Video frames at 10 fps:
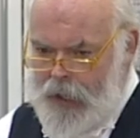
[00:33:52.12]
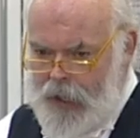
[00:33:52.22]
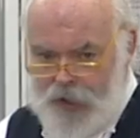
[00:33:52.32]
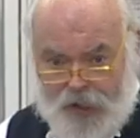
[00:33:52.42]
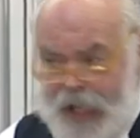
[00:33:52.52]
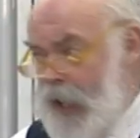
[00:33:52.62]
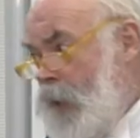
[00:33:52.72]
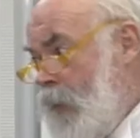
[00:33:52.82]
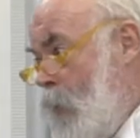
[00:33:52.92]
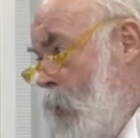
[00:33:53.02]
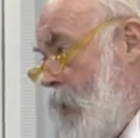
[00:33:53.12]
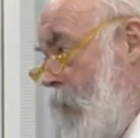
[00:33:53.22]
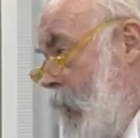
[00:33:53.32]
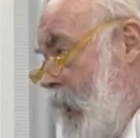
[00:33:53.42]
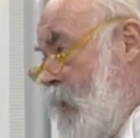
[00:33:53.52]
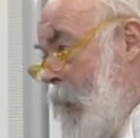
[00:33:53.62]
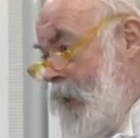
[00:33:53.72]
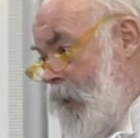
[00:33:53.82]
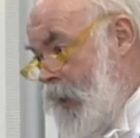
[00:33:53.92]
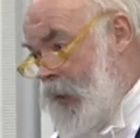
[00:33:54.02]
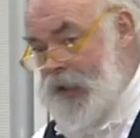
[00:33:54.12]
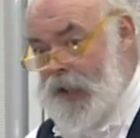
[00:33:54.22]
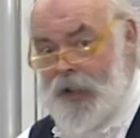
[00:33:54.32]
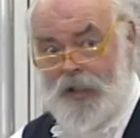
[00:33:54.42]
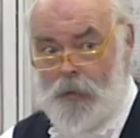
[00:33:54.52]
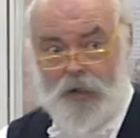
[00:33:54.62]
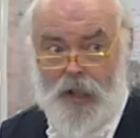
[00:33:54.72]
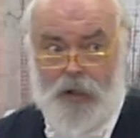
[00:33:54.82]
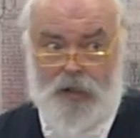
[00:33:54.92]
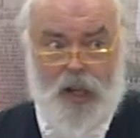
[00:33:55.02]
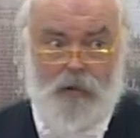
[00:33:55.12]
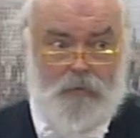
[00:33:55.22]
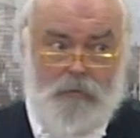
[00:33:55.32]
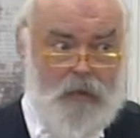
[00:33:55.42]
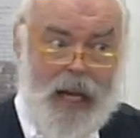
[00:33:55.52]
And the seeds, of course, of the expenses disaster were sown